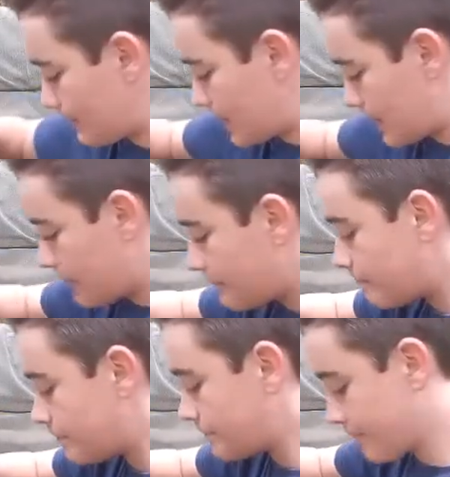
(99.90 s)
And
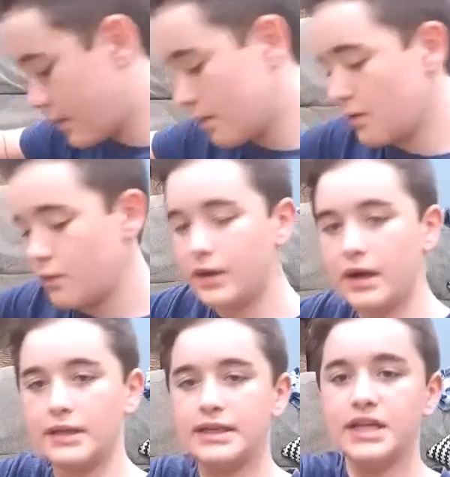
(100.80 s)
we
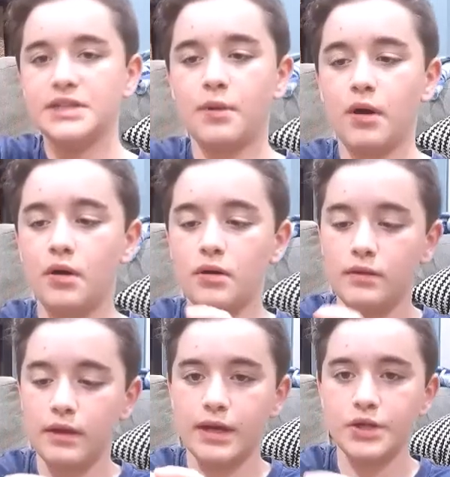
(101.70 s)
got a tennis ball
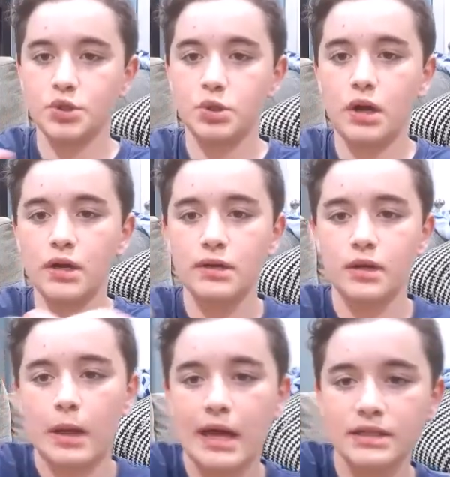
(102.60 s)
that I drew on in
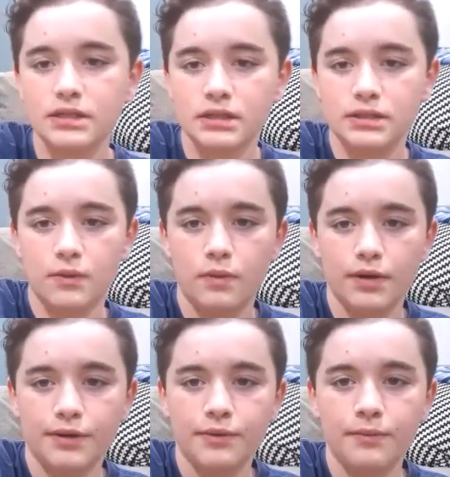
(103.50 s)
class because I
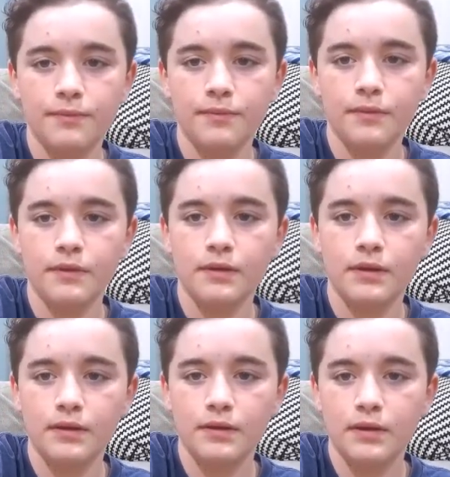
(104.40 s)
wanted to.
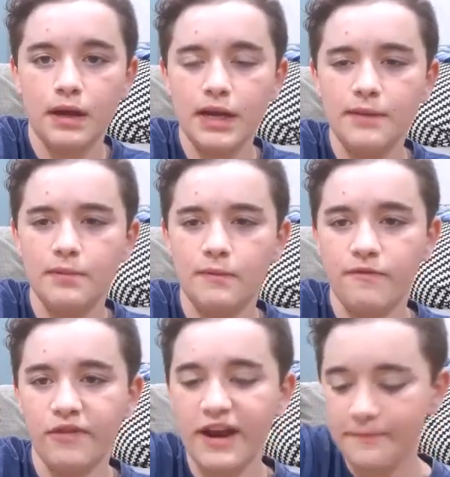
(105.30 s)
I named him
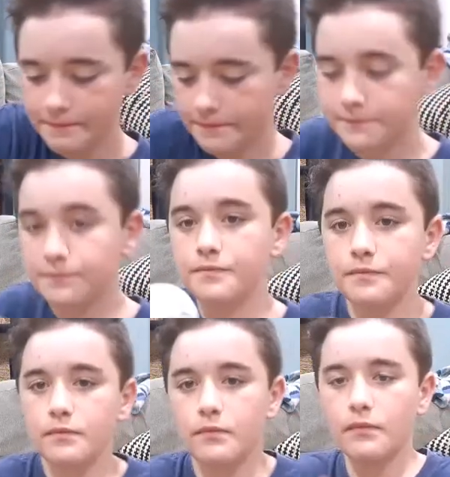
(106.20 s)
Fred.
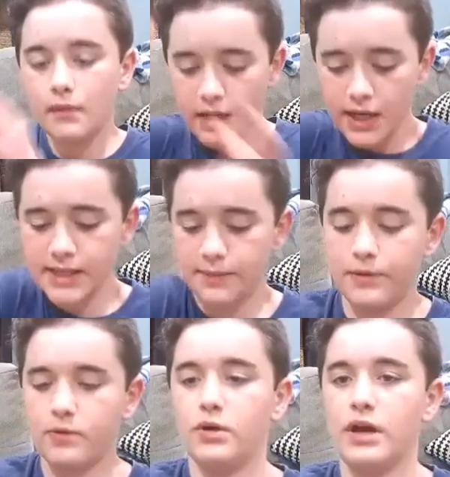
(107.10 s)
He's a
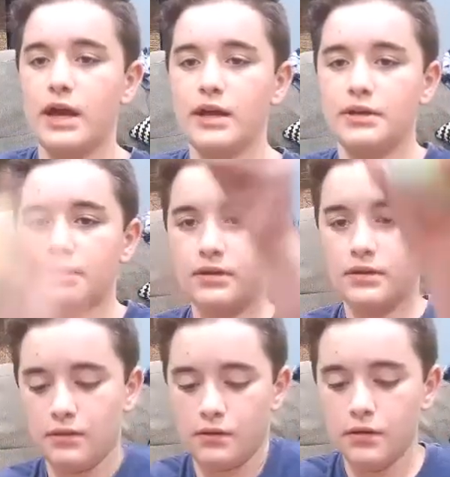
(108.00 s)
pretty cool guy.
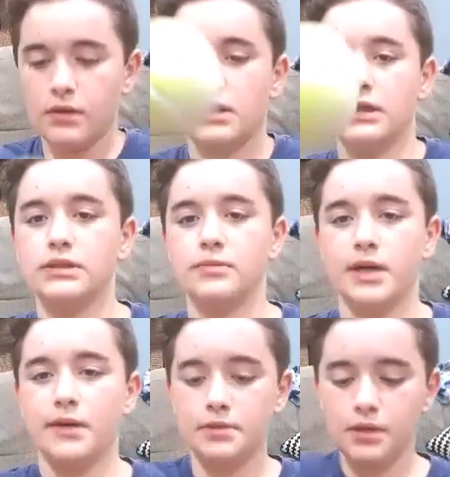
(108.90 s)
Because
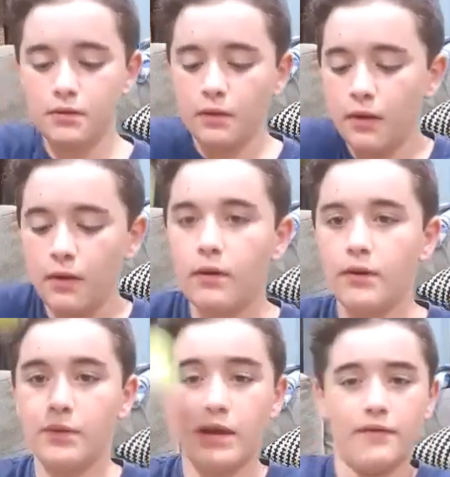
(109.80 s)
sometimes when
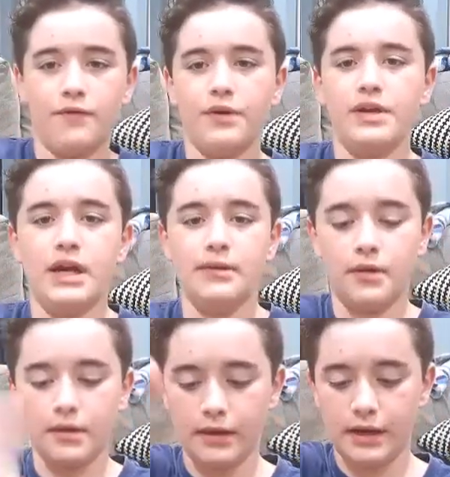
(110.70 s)
we have free time
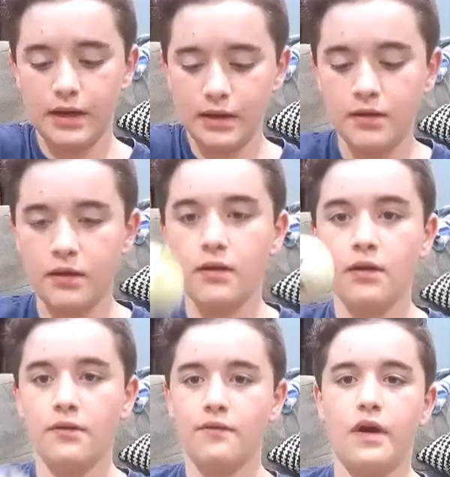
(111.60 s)
on like
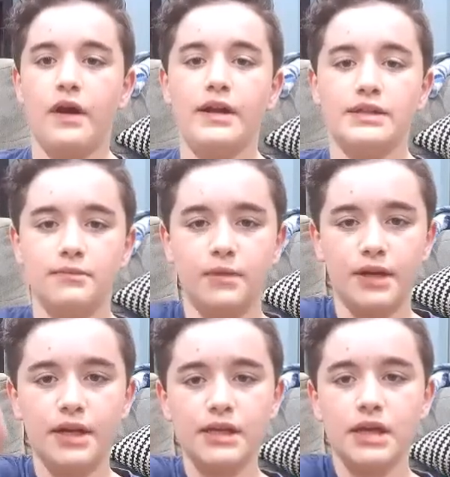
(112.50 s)
Fridays and
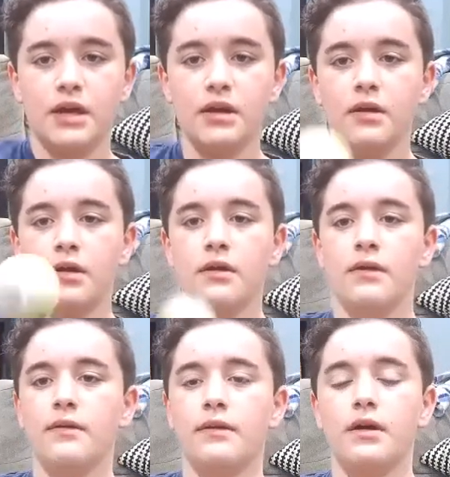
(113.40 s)
Mondays, we
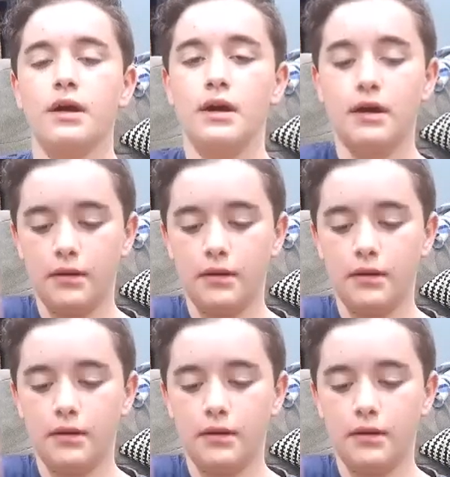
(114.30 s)
might have